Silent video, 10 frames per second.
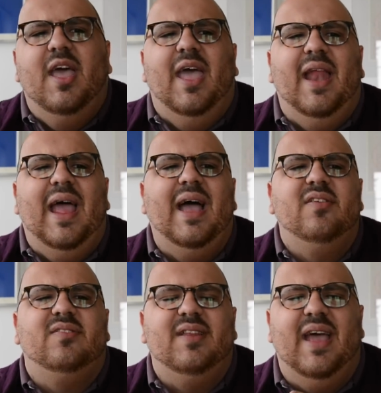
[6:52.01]
It
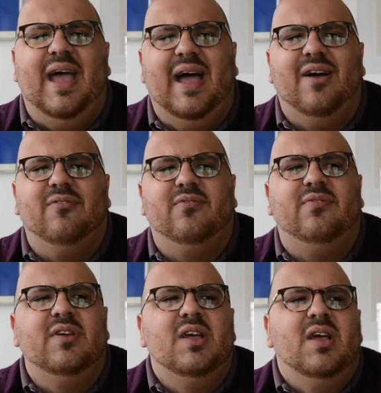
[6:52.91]
has to have,
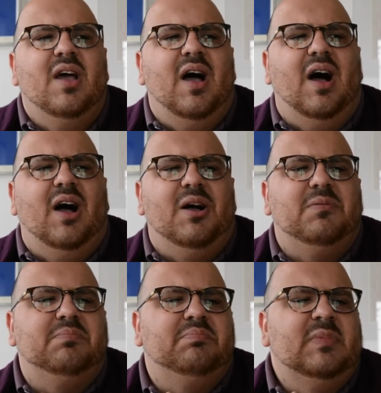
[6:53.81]
um,